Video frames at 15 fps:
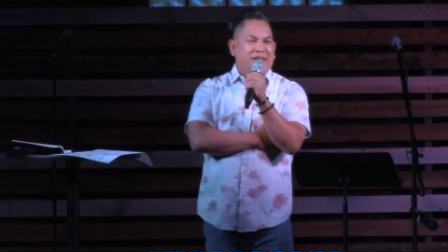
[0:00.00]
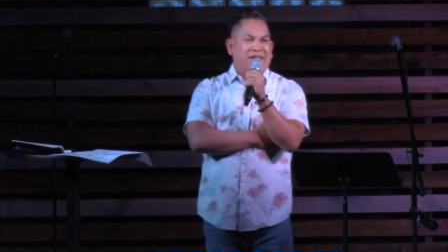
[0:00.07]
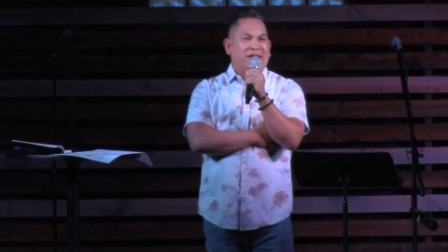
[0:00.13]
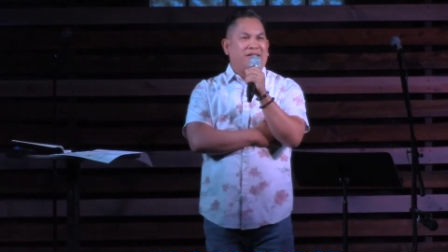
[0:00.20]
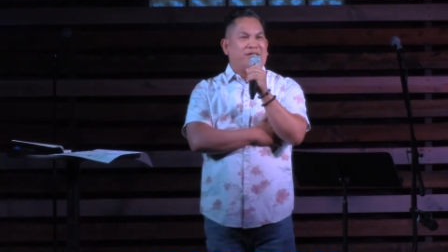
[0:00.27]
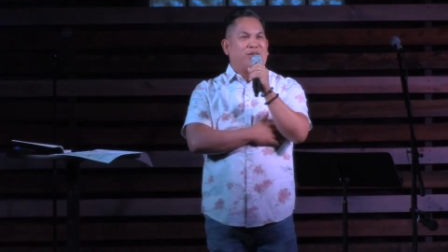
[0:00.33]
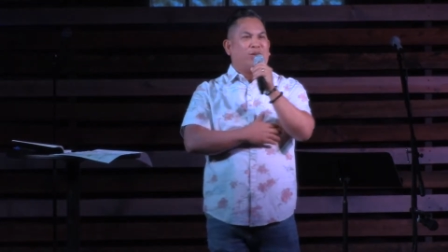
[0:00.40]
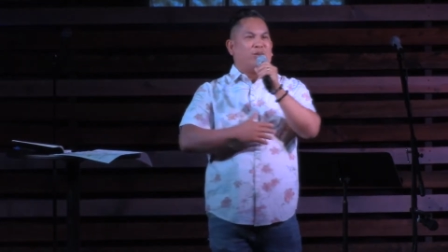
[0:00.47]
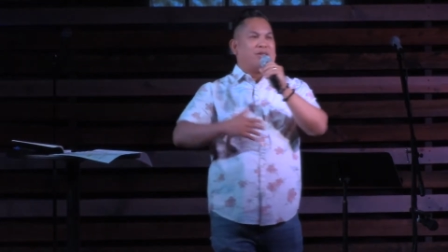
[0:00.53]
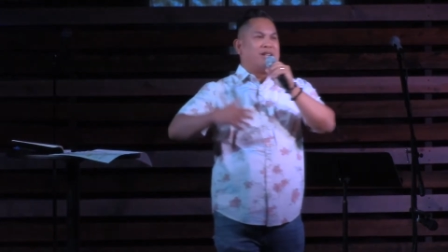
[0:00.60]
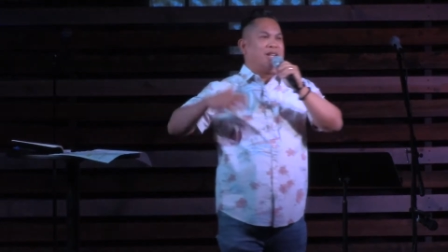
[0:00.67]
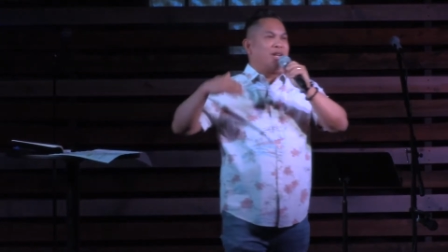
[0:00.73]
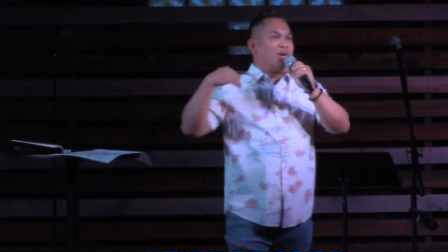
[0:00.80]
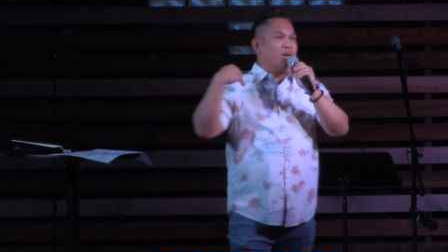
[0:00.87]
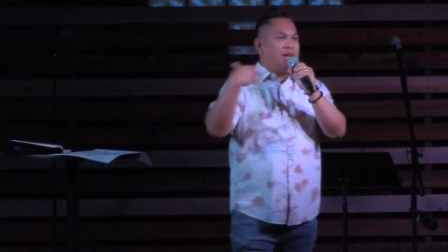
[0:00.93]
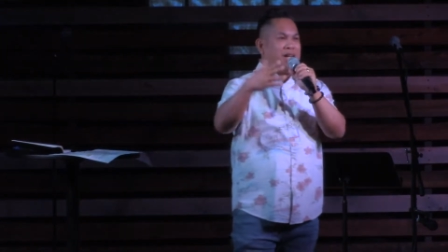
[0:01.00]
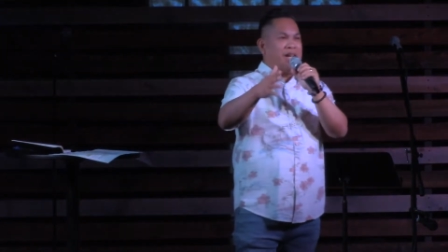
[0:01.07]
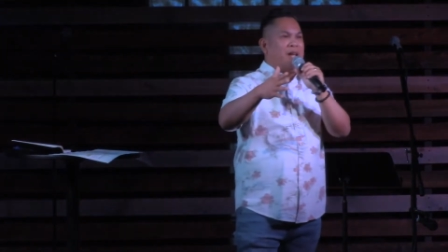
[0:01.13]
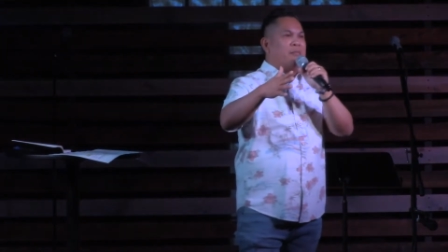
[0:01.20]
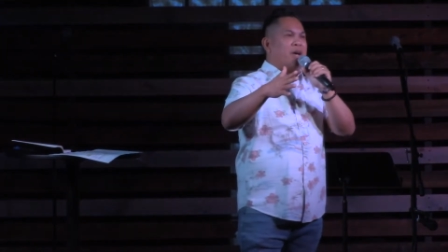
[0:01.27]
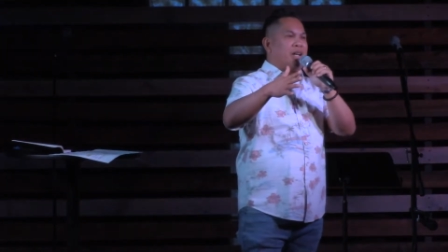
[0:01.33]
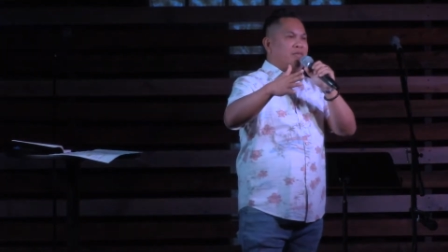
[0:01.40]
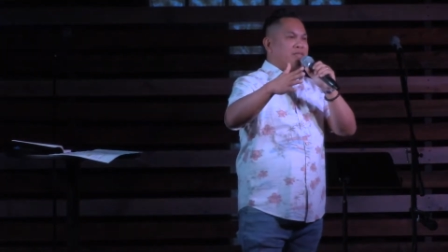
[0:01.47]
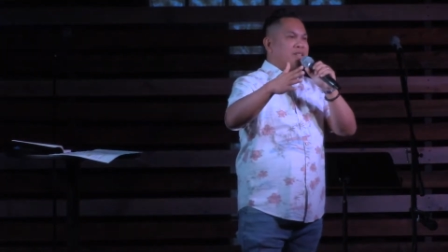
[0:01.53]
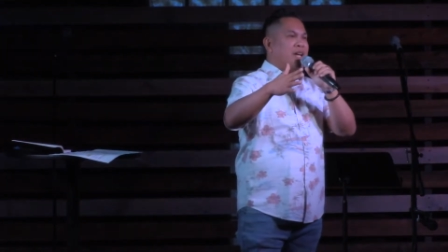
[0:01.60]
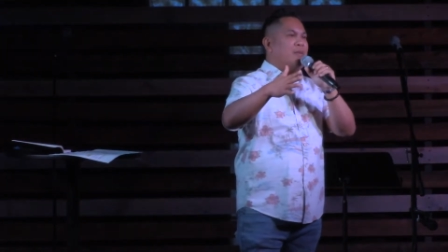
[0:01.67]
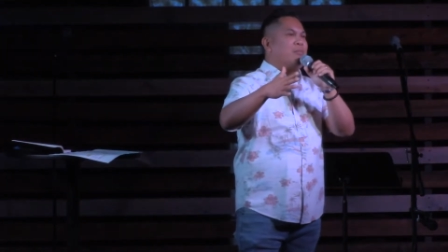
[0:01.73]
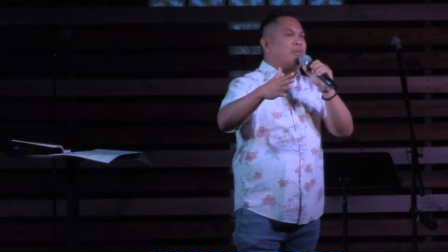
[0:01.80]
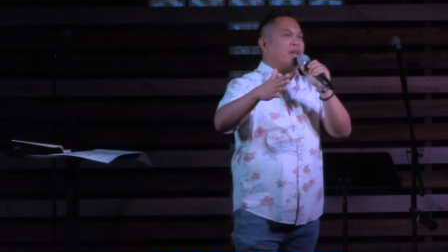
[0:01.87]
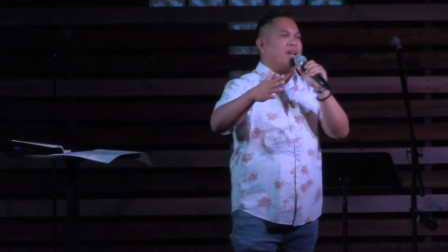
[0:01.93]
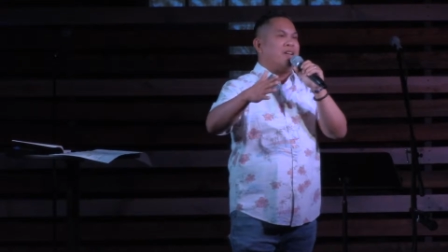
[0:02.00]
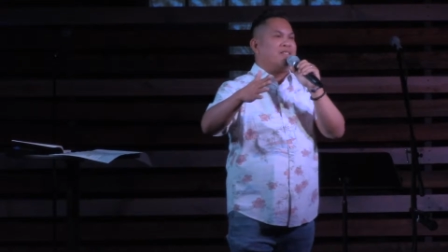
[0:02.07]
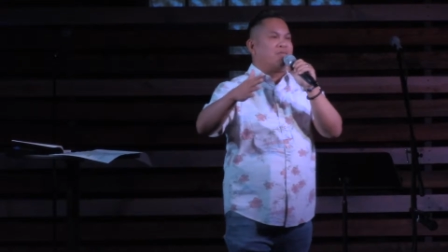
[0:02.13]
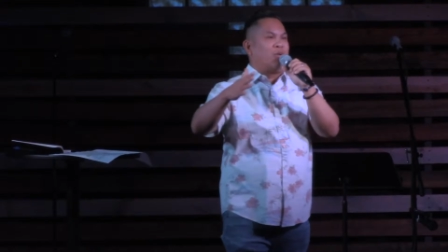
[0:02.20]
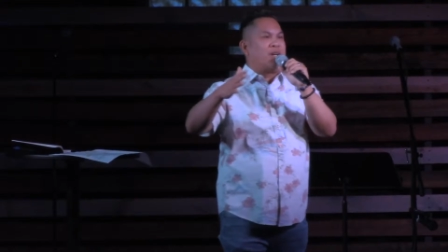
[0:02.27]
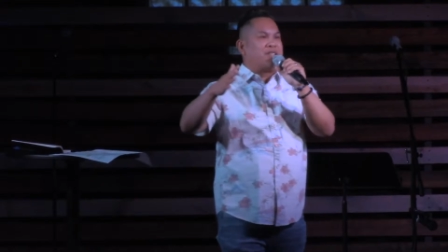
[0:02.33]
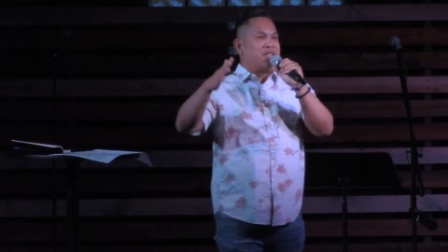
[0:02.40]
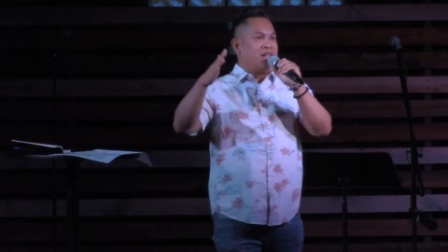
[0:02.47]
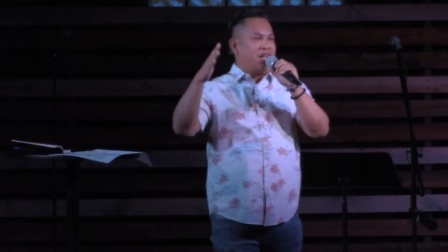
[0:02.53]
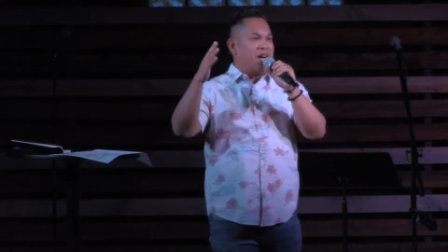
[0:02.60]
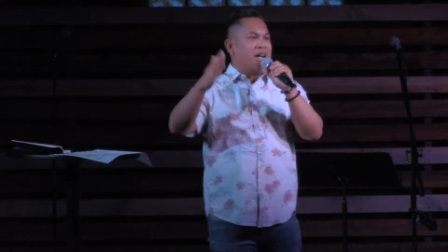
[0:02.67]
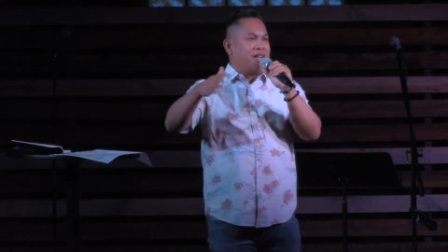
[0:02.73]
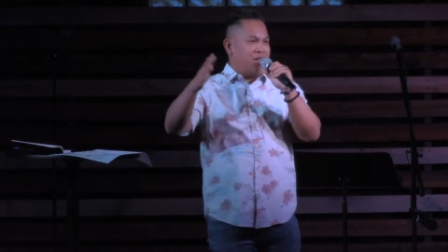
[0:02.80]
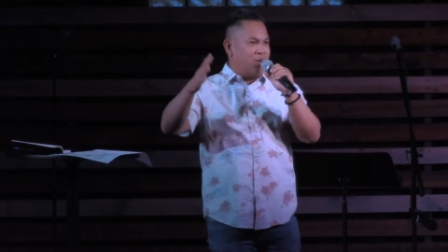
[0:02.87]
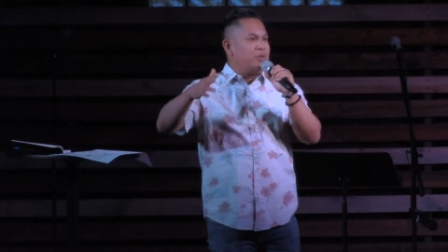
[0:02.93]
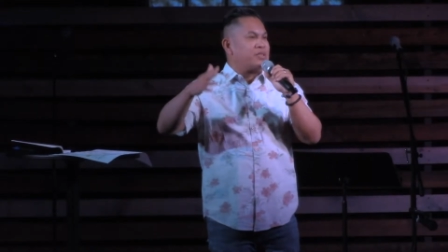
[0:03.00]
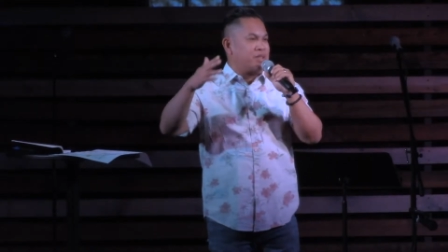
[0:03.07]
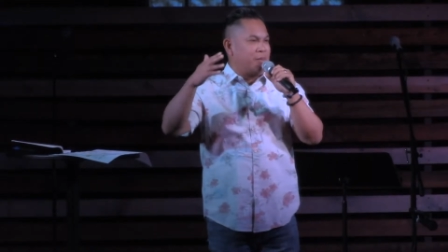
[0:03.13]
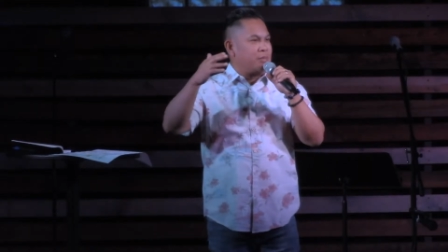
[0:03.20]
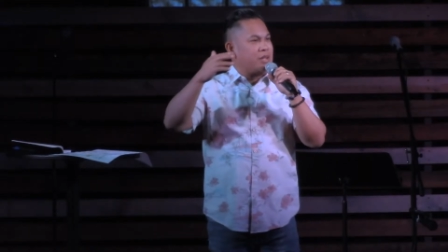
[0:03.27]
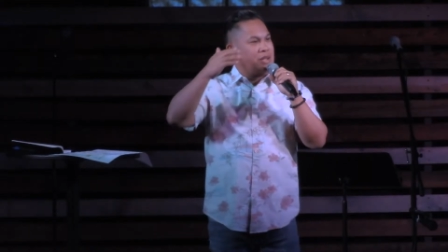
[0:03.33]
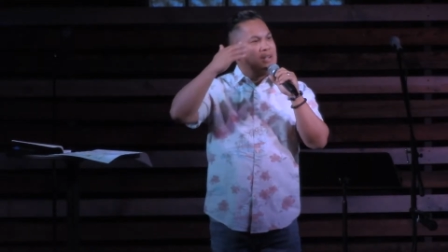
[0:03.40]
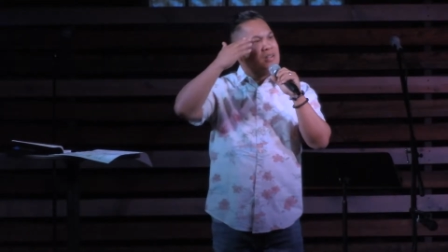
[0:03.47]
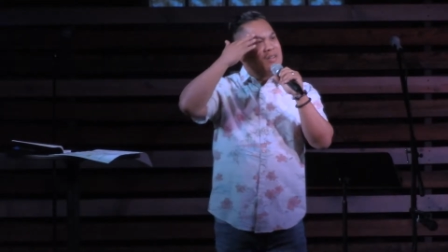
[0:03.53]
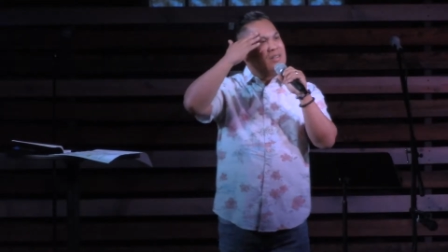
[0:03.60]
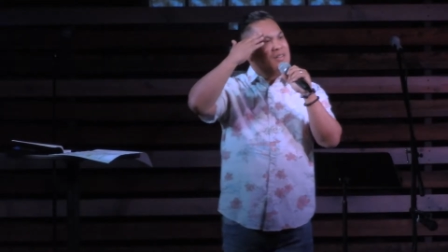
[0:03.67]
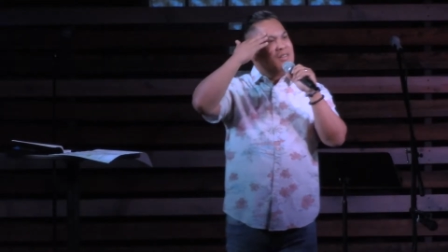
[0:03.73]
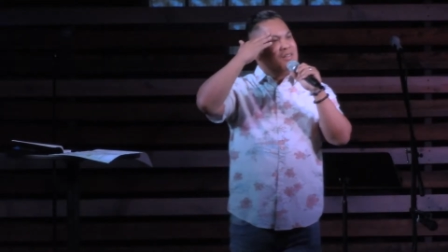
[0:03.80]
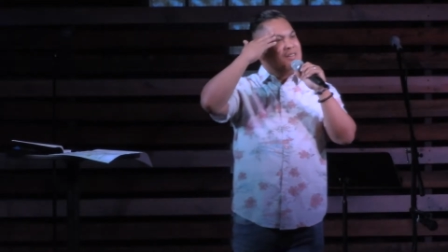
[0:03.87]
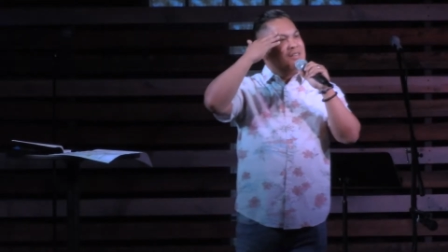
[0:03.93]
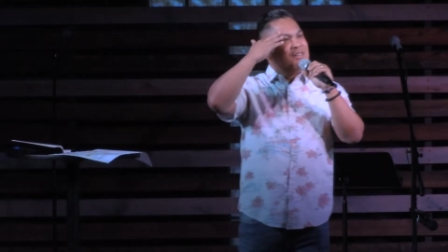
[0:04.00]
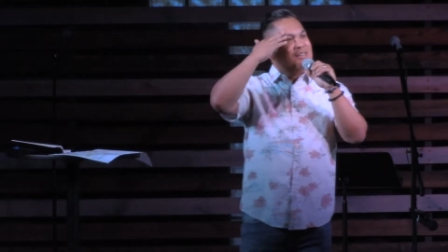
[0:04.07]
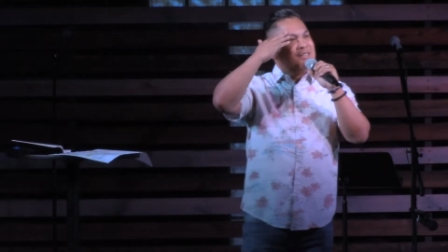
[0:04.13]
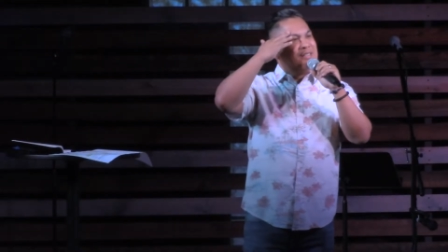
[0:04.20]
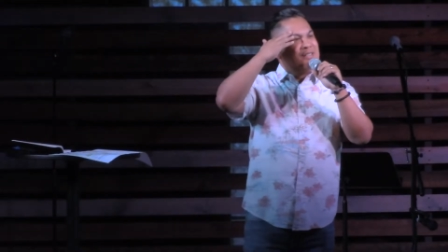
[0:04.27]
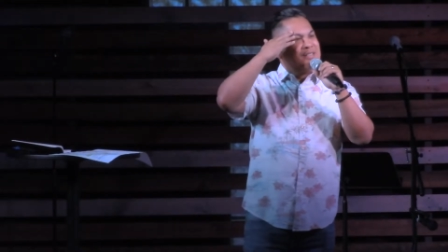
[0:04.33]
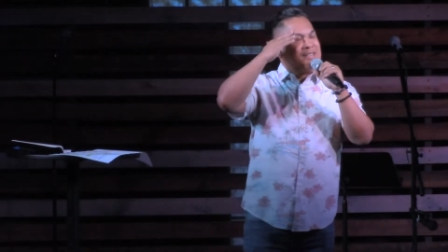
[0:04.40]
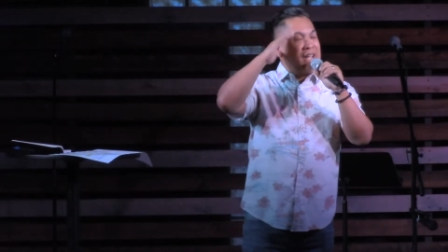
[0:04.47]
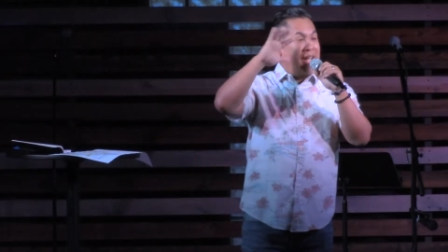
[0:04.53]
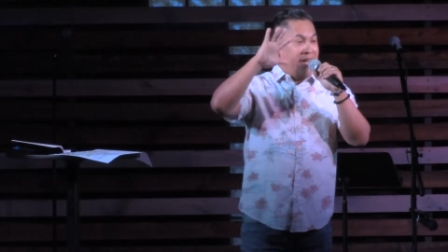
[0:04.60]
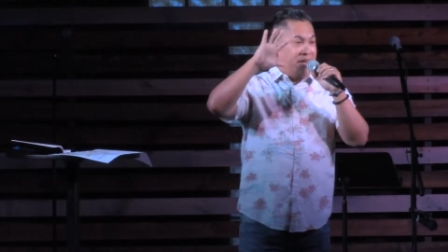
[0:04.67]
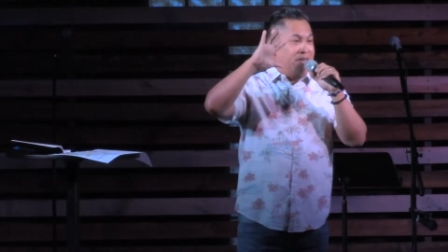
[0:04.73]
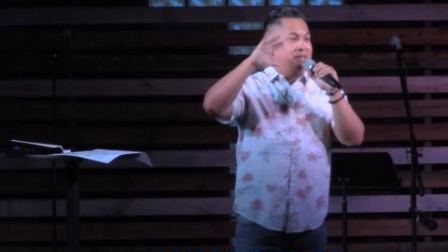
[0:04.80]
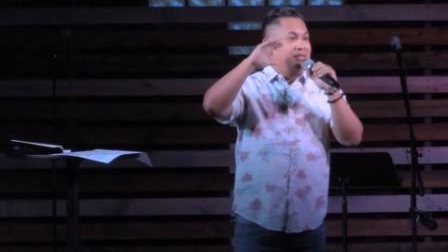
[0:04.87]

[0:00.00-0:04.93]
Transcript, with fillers: these dudes literally came out of 10 plagues watching God do something. 10.